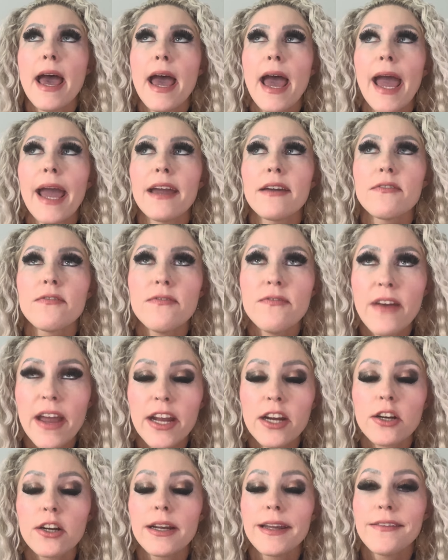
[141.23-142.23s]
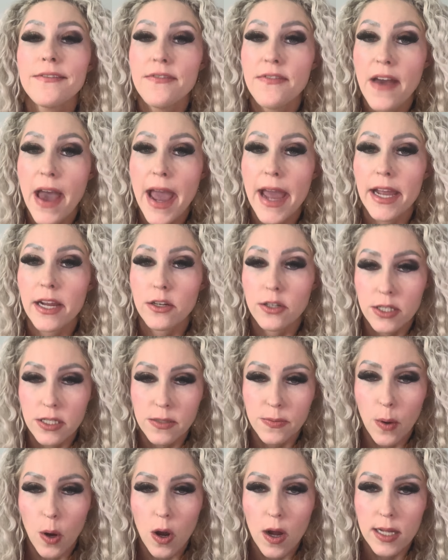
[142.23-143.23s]
a very vague
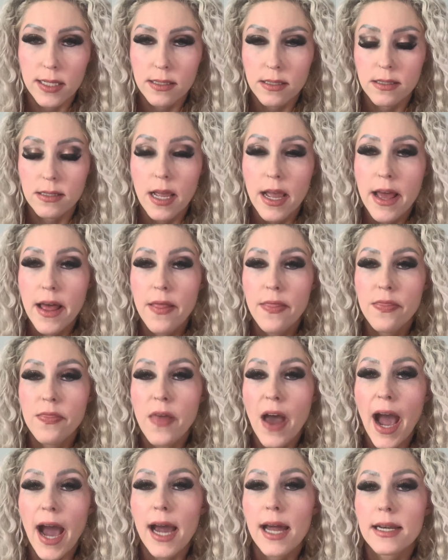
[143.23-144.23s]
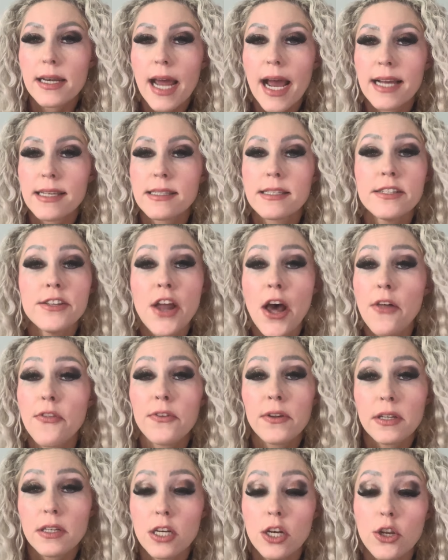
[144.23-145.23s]
response. That has
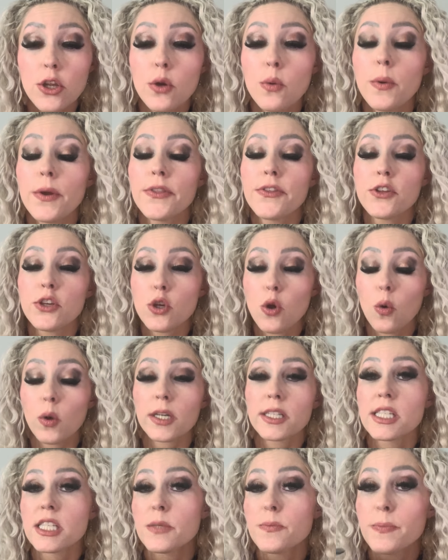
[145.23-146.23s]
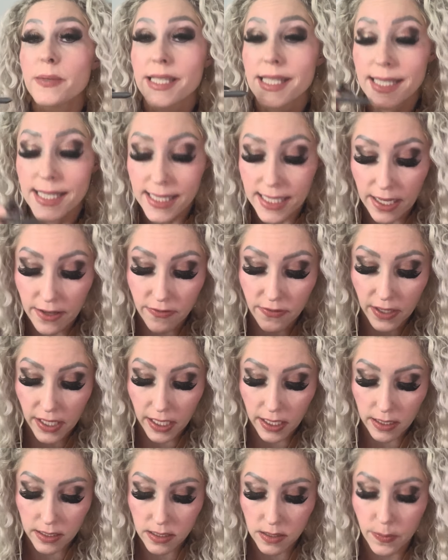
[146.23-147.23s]
nothing to do with your
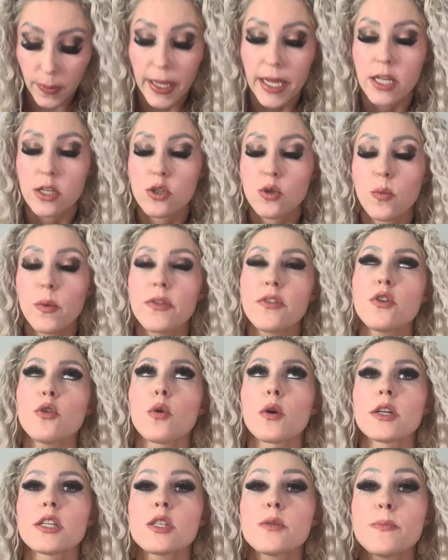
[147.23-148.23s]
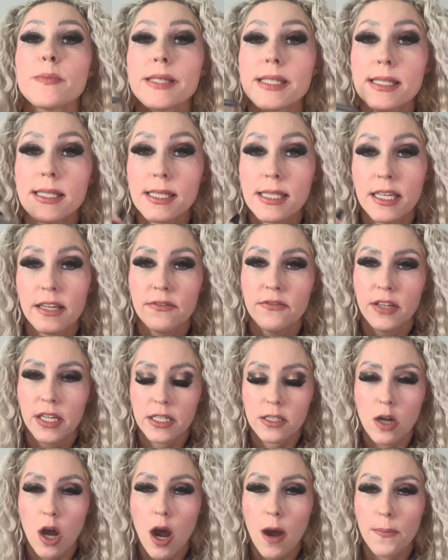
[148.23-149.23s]
specific speech, with your
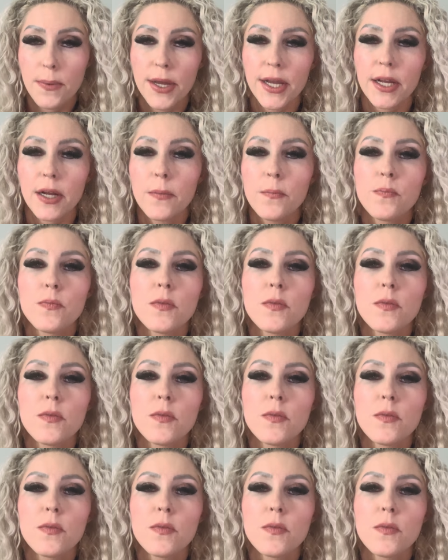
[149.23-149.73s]
specific topic.